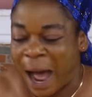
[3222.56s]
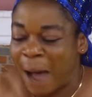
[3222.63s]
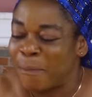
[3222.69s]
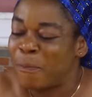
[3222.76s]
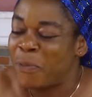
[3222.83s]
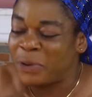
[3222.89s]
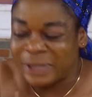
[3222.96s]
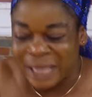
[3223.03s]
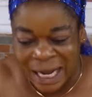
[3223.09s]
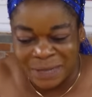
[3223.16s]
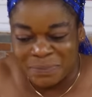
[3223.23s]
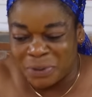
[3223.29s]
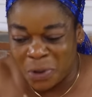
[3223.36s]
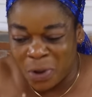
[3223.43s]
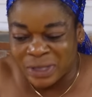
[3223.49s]
I'm
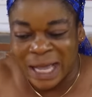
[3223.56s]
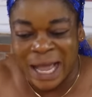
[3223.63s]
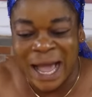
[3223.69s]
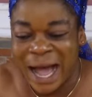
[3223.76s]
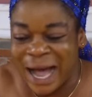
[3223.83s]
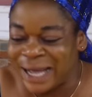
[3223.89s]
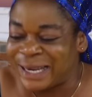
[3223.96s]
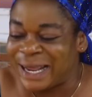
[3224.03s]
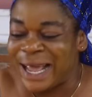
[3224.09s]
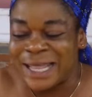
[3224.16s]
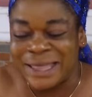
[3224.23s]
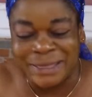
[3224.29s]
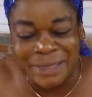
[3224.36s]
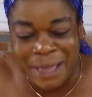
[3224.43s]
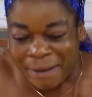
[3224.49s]
bothered because I had
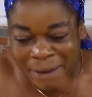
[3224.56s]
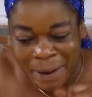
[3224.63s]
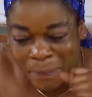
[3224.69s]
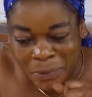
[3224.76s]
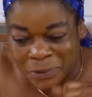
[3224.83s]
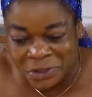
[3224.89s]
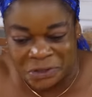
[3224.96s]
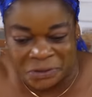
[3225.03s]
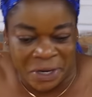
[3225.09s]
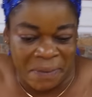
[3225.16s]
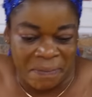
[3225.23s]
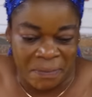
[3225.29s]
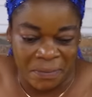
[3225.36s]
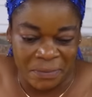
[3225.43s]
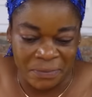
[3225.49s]
a terrible
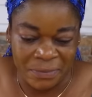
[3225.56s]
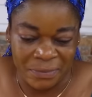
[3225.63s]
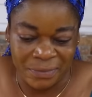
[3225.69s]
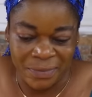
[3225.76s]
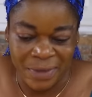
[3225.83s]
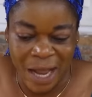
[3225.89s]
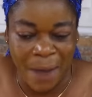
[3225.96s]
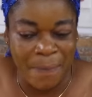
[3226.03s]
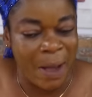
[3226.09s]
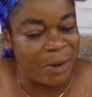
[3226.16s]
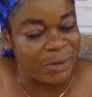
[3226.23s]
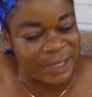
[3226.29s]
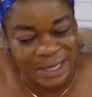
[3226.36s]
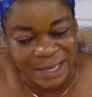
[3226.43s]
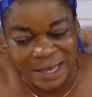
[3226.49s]
dream
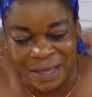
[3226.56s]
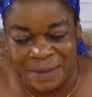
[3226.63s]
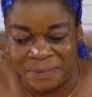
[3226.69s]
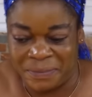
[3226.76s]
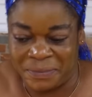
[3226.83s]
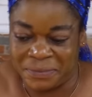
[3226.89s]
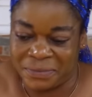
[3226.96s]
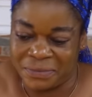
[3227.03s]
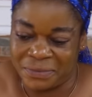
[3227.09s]
about him.